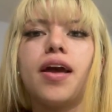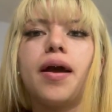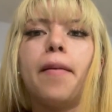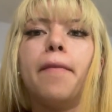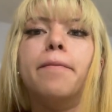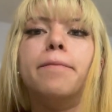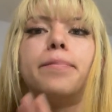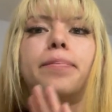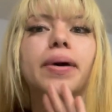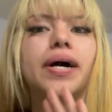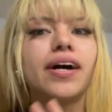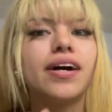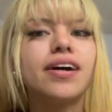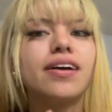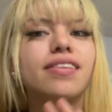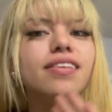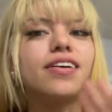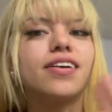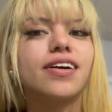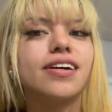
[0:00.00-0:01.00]

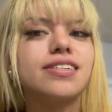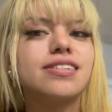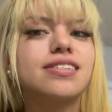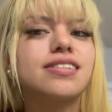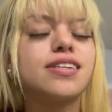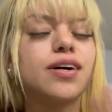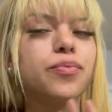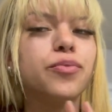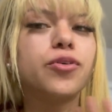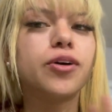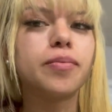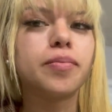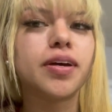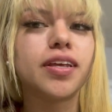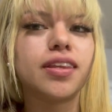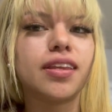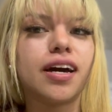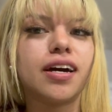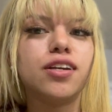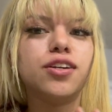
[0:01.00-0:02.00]
But there is some
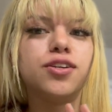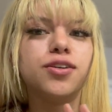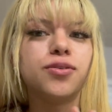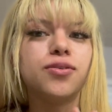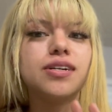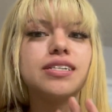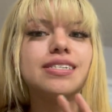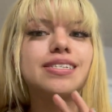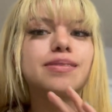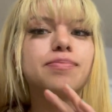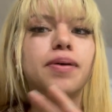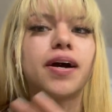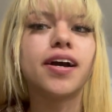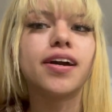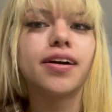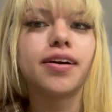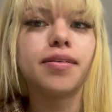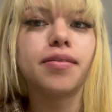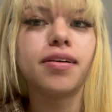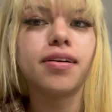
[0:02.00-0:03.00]
women that do
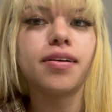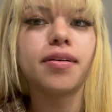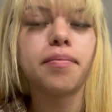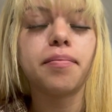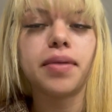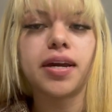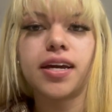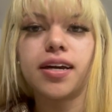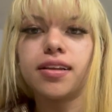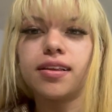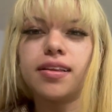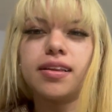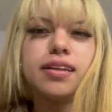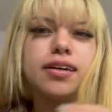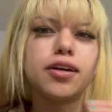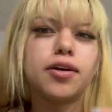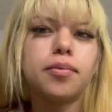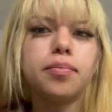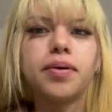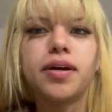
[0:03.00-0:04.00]
inspire me a
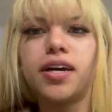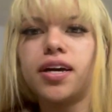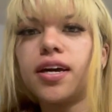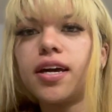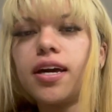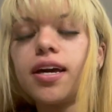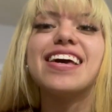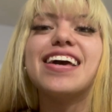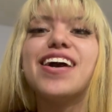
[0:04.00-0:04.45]
little bit.